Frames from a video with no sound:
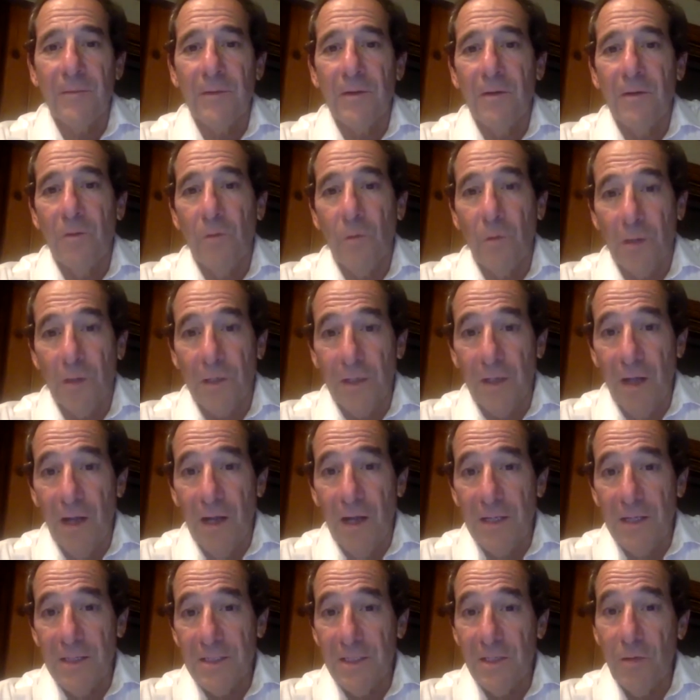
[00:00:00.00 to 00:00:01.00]

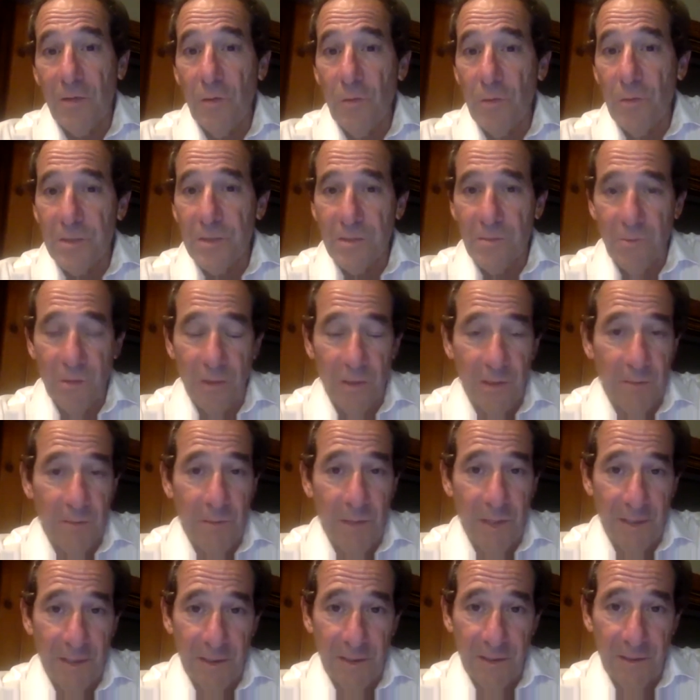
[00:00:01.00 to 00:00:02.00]
organized, and who was really
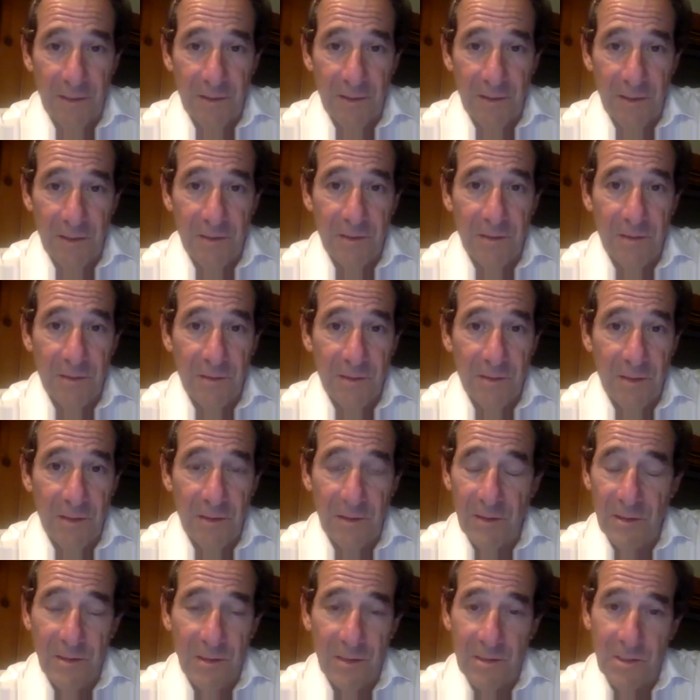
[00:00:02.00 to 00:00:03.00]
making
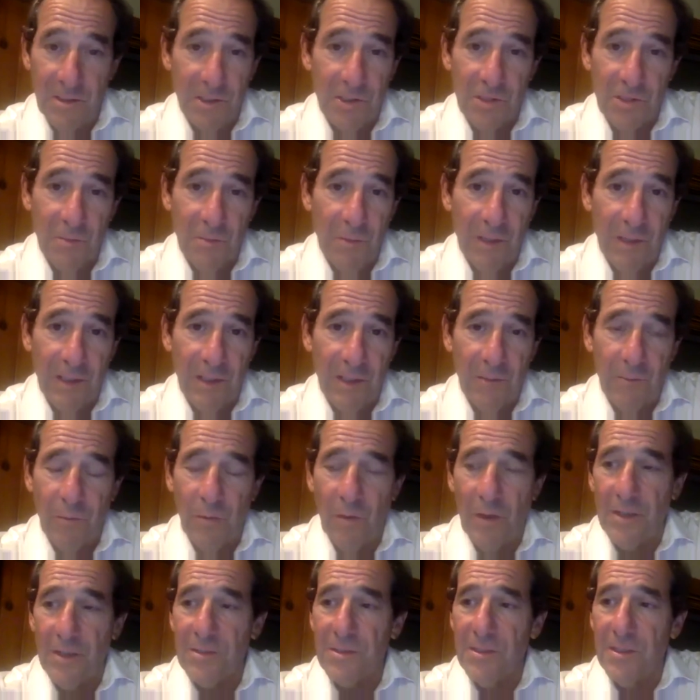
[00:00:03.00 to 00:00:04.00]
in the decision-making
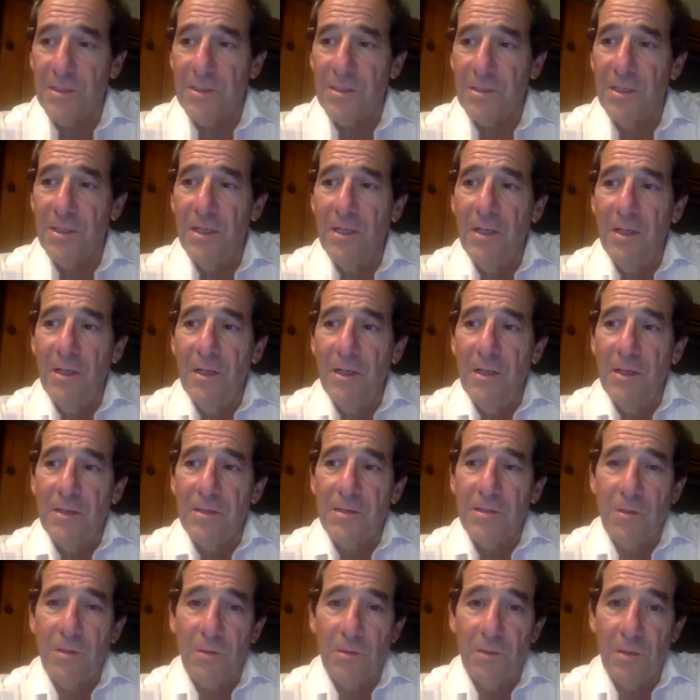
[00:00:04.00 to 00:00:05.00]
process.
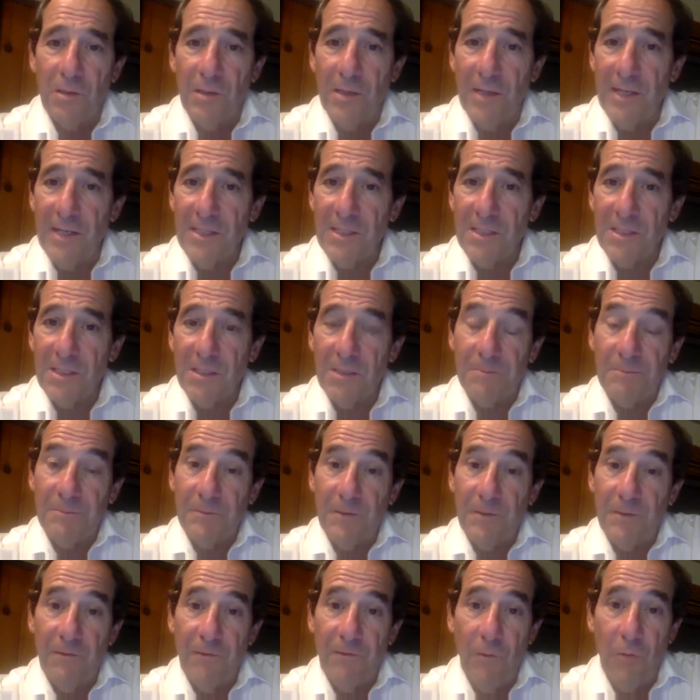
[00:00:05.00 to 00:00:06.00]
So in the last
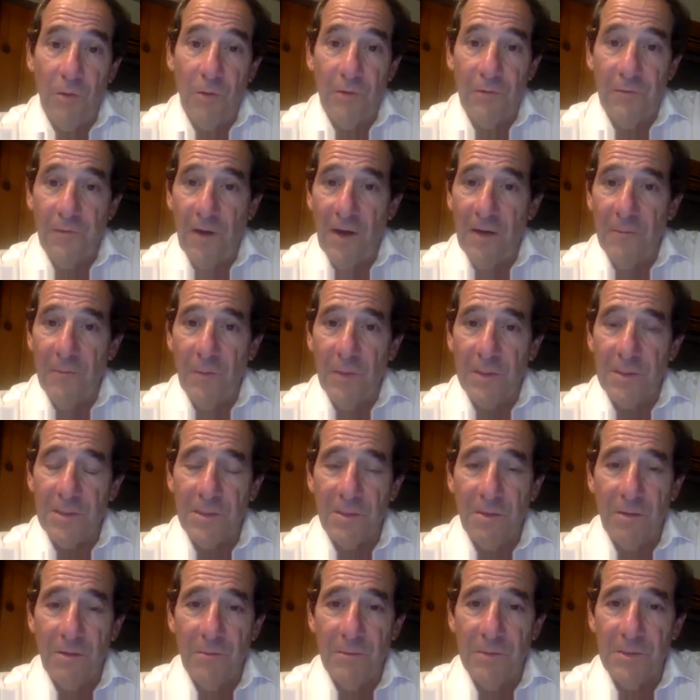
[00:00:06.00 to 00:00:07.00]
4 to 5 months,
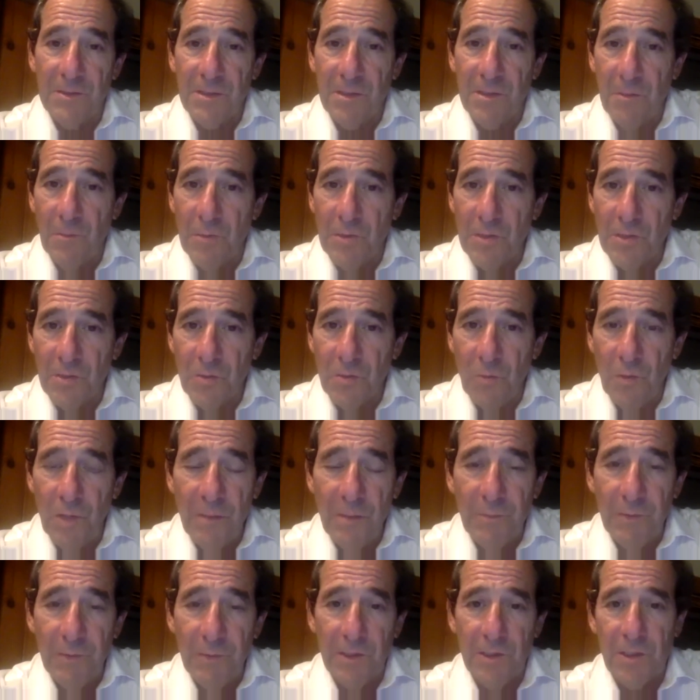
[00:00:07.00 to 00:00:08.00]
there have been some
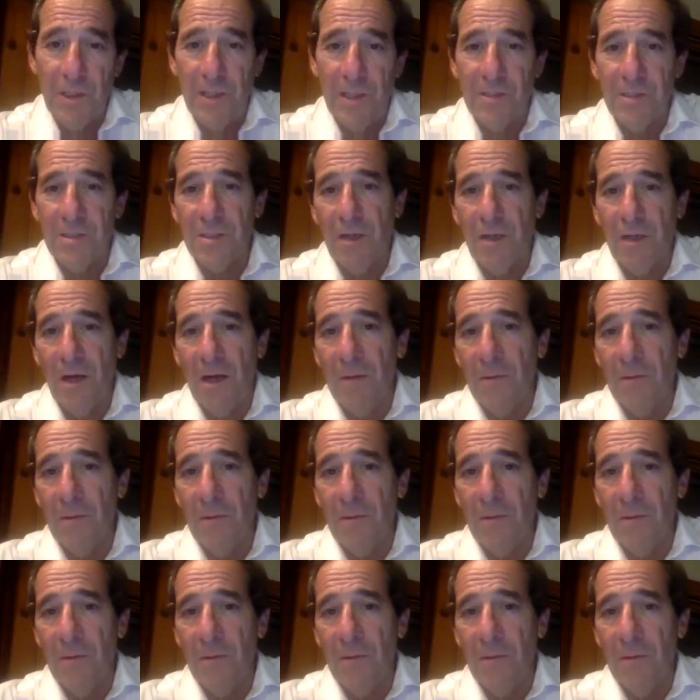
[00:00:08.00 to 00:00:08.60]
sweeping changes. I'm